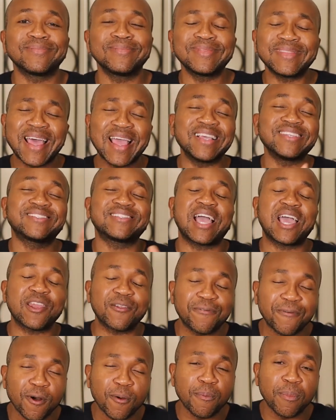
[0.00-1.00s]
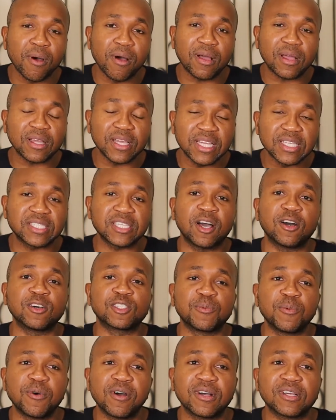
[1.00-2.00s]
nice side of her book is
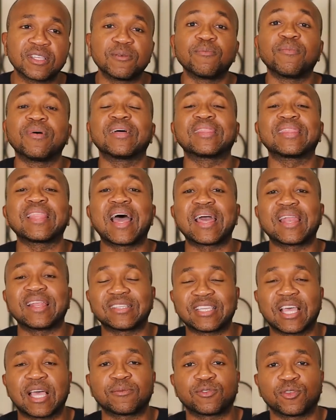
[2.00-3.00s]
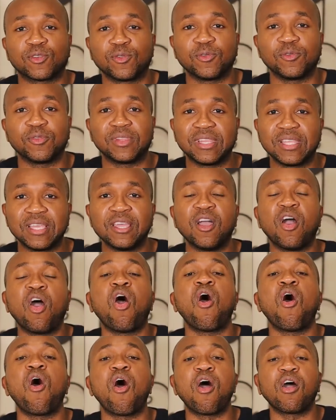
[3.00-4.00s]
Elle's book, but that is absolutely
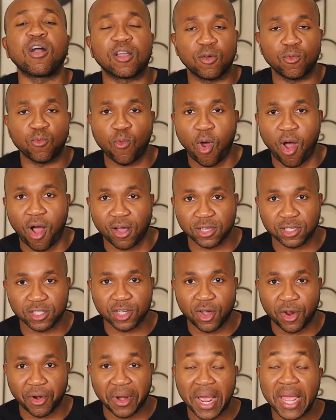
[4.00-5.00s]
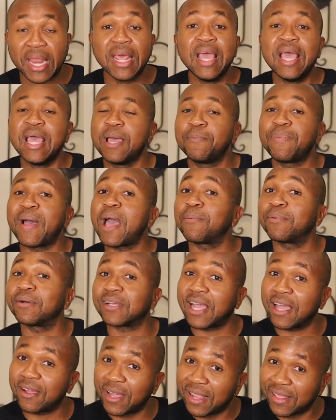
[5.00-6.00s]
hogwash, alright?
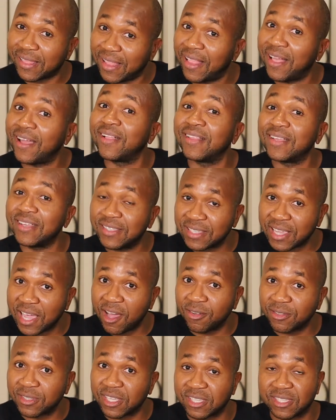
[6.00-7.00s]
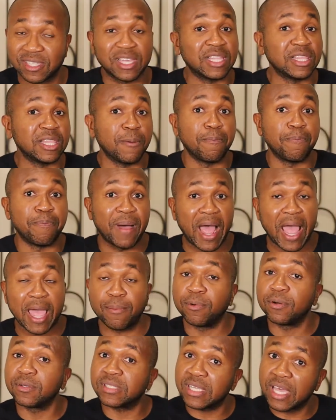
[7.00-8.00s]
Bible clearly tells us. The
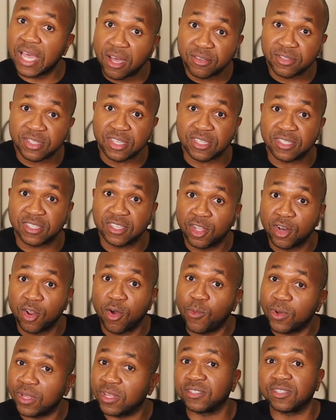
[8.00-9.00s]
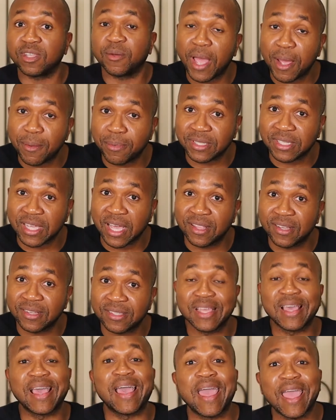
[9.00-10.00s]
Bible tells us. You know, what does the Bible tell
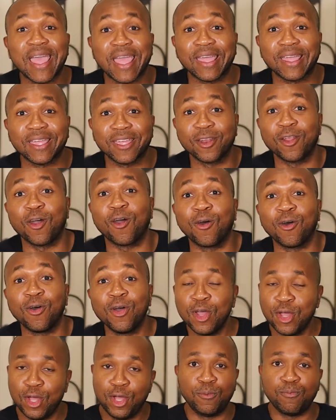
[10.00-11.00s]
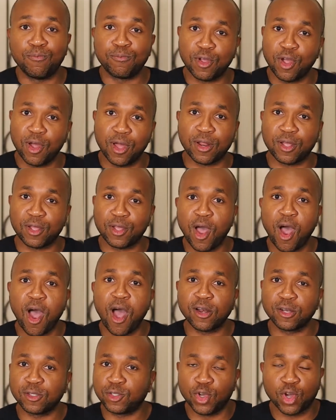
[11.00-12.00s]
us? Hey, you know, and
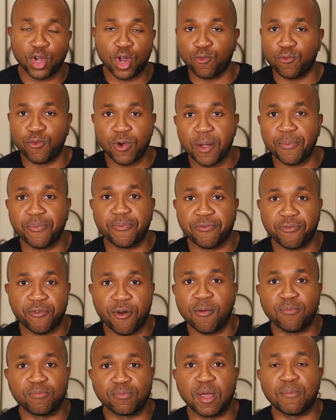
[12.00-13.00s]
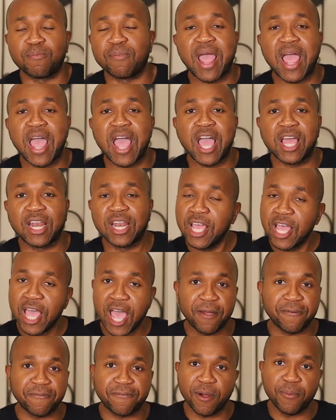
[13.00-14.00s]
God took a rib from the man,
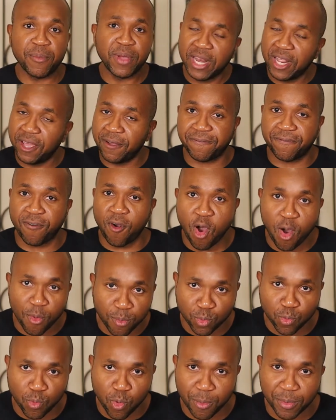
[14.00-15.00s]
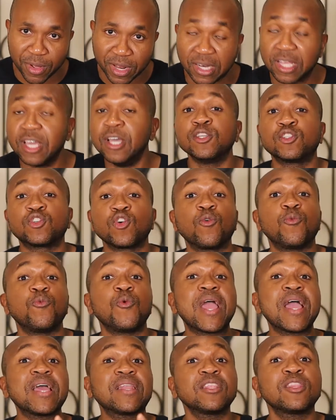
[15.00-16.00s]
and from it a formed woman. So
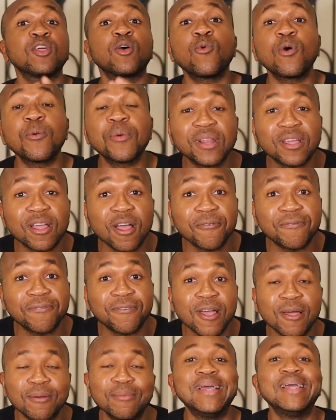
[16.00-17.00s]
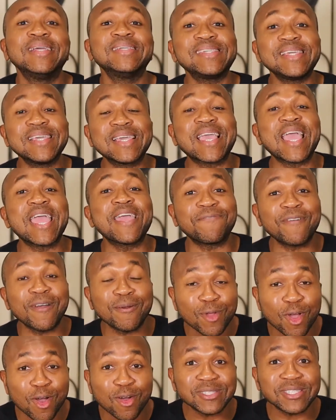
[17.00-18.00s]
where did the woman come from? She came
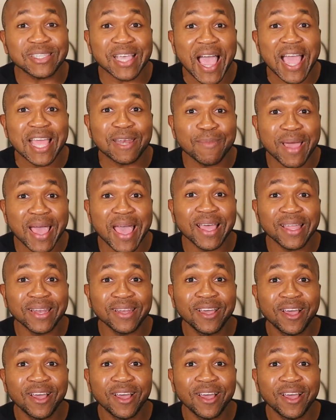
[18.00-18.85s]
from your side, man.